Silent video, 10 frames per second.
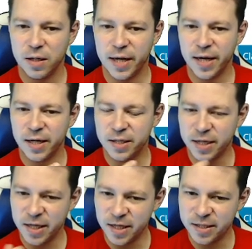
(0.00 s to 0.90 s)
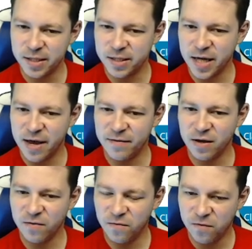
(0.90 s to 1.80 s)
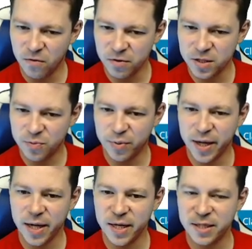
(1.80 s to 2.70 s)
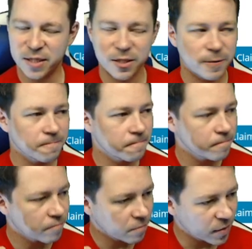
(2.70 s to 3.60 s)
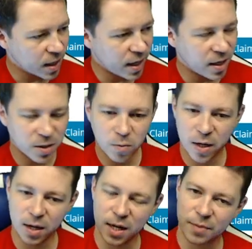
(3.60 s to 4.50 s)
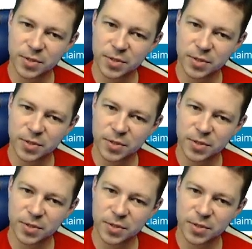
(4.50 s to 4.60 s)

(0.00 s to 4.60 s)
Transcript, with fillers: And East is having four spades and one club.